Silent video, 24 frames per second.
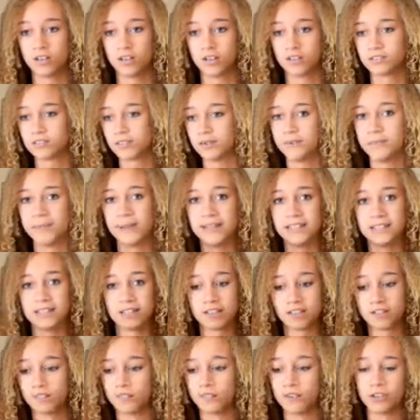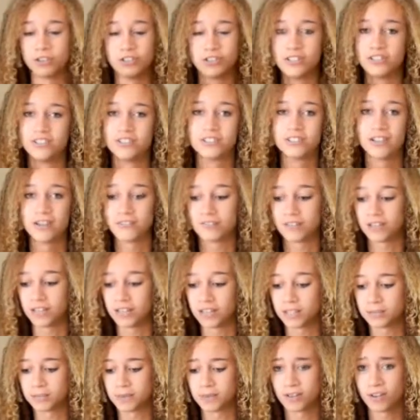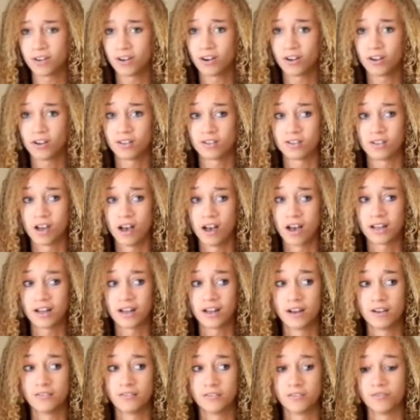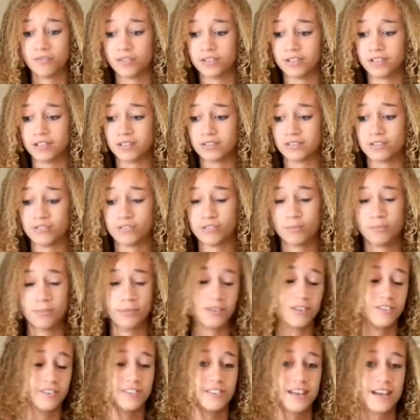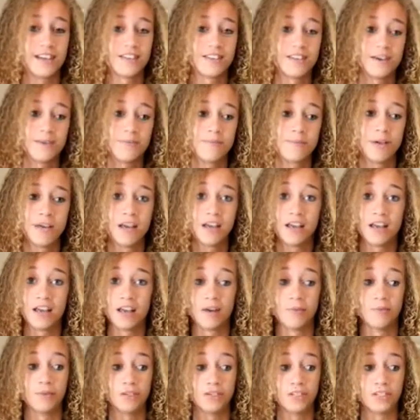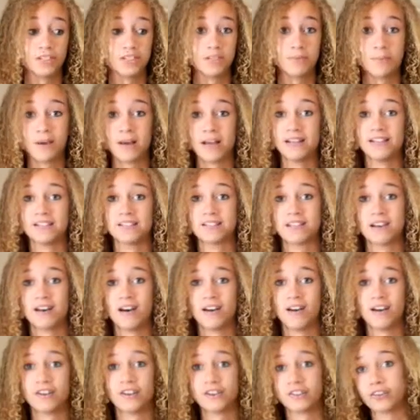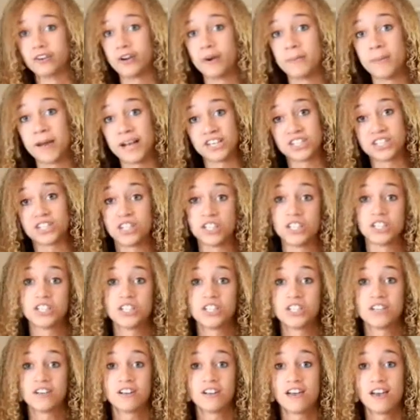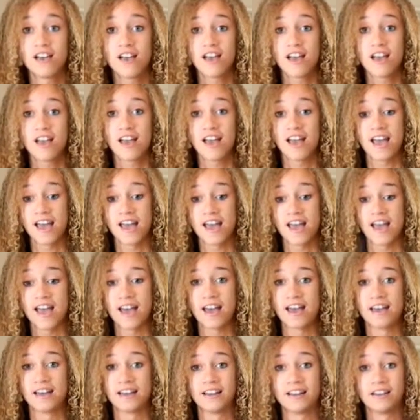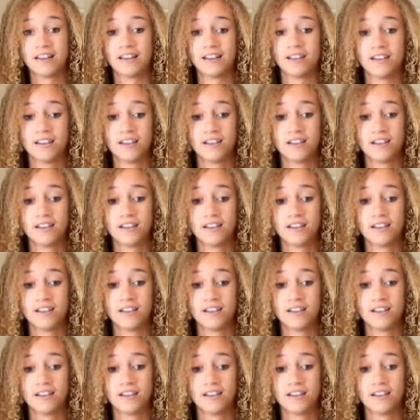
some basic versions of these, but there are a lot of different things that you put inside them. It really just depends on your imagination. And